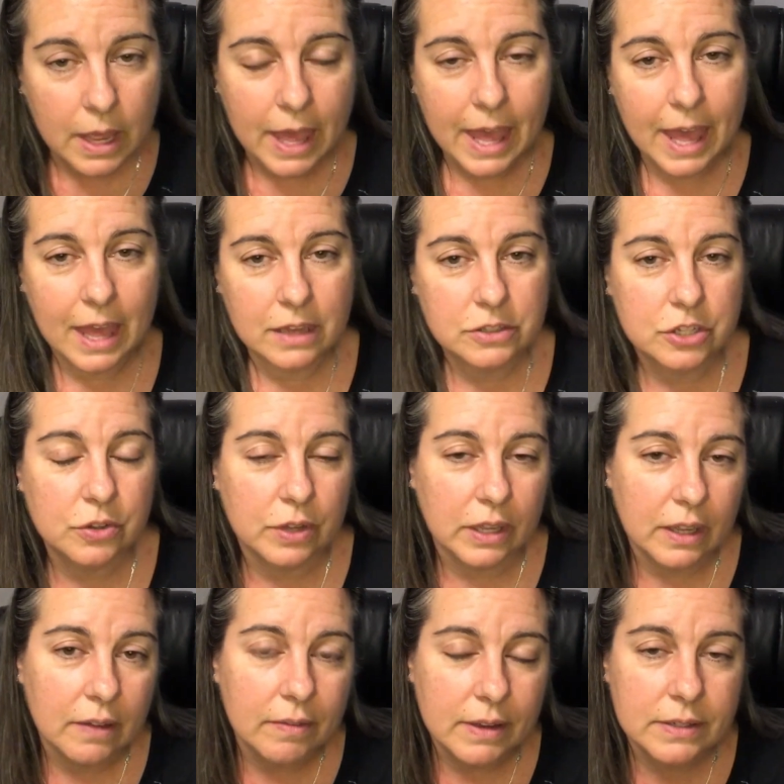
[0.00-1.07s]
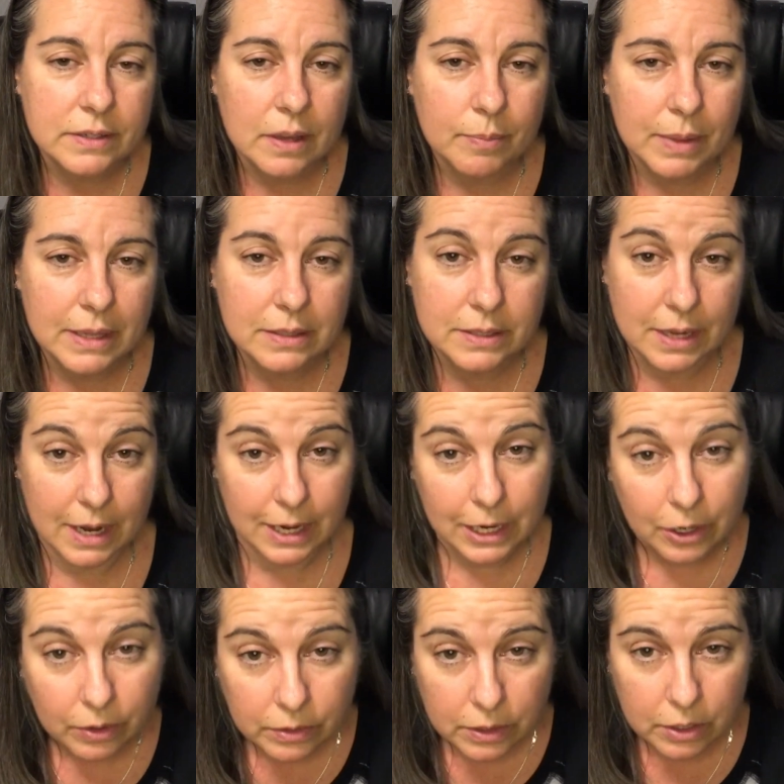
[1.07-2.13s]
and you can give us some insight
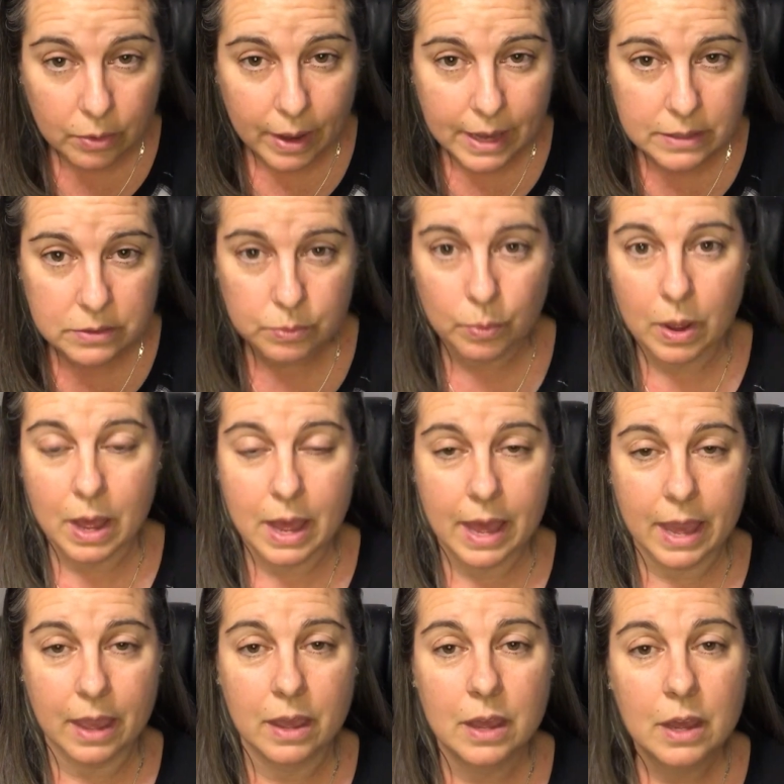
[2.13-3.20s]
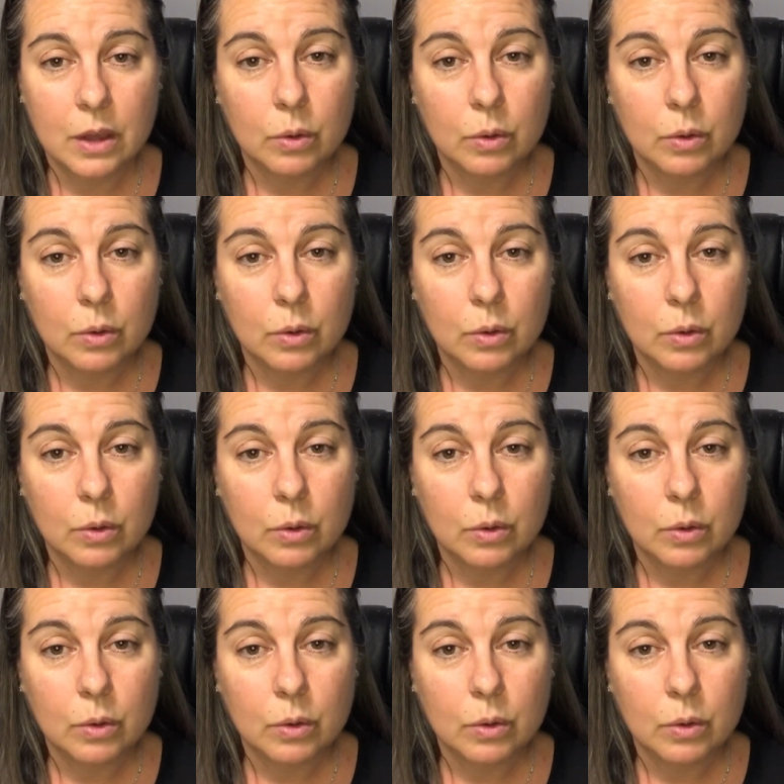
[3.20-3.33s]
here in the US why